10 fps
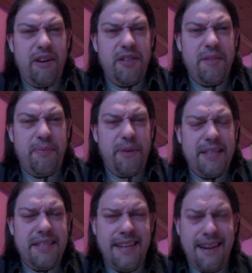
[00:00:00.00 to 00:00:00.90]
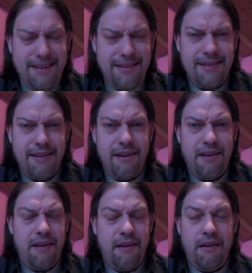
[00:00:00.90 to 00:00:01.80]
suppressing us,
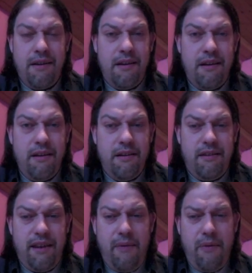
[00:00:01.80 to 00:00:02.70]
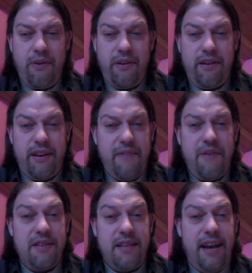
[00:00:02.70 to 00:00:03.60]
they won't give
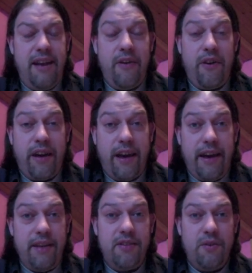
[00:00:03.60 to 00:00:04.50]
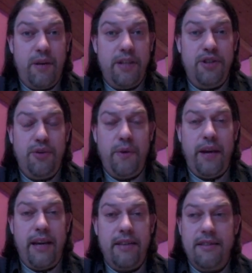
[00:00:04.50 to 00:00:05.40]
us any okay. So why should we
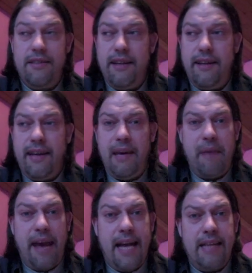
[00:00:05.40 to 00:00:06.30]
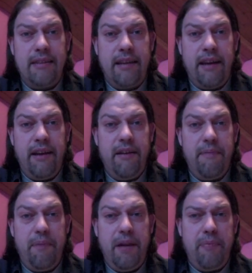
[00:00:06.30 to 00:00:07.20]
still keep asking
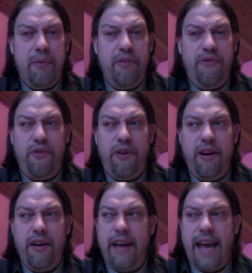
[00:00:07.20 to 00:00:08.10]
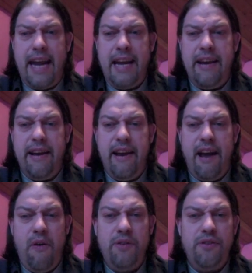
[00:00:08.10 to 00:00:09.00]
people for any
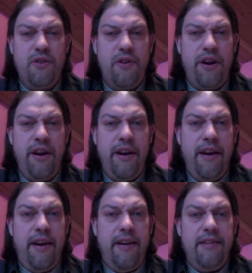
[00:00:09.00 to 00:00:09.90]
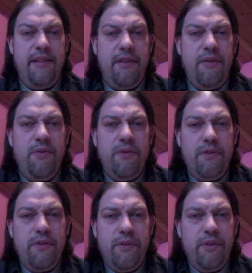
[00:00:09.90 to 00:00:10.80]
allowance, or so
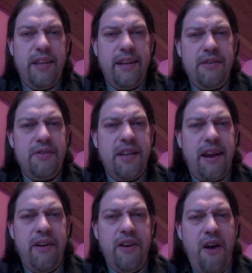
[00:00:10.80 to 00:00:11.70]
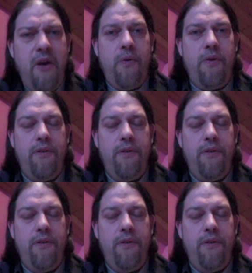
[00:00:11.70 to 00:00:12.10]
who tend to say no?